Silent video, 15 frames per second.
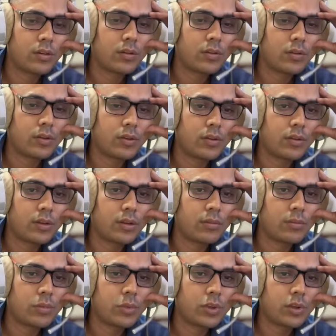For
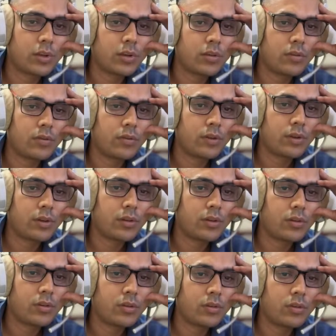example, if I
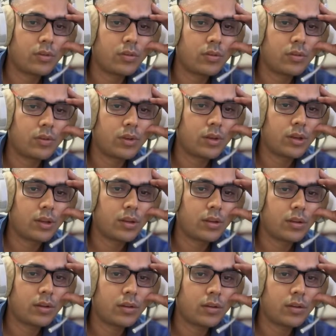go over here,